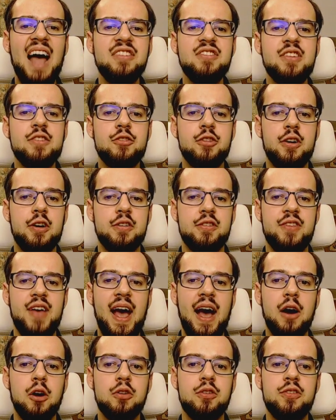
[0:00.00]
it turns
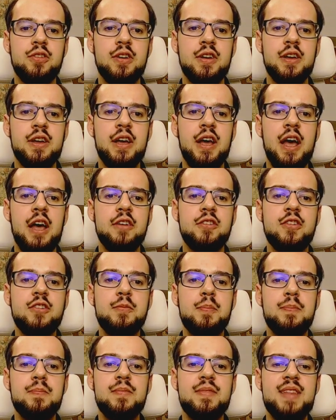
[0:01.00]
out, she's
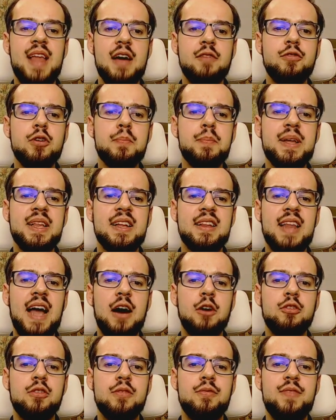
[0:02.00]
never been
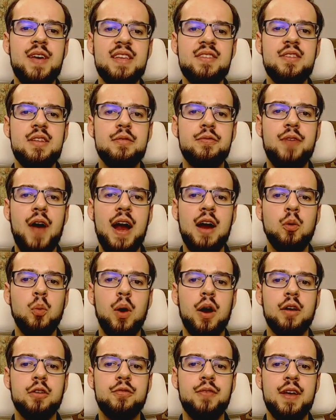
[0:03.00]
allowed to visit a
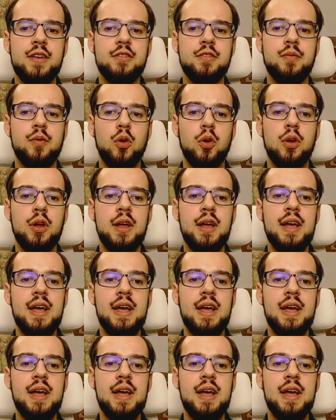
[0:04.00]
fireworks festival